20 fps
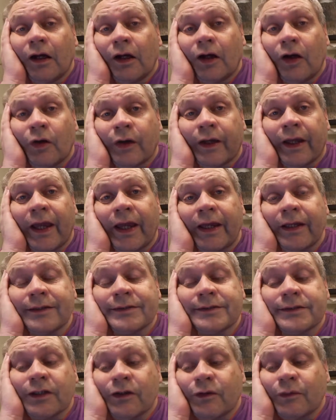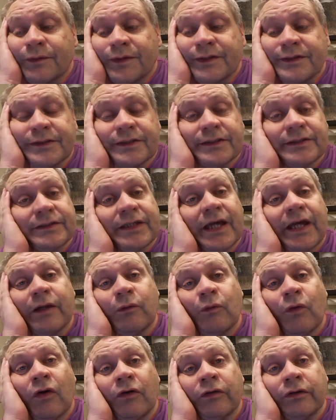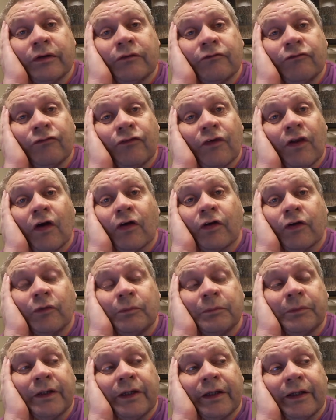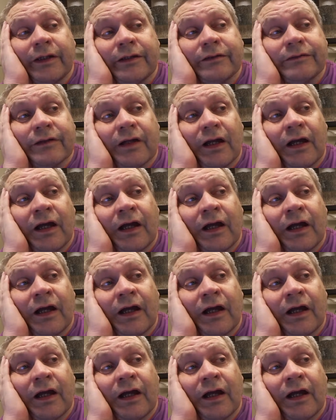Okay, so this is day one vlog update.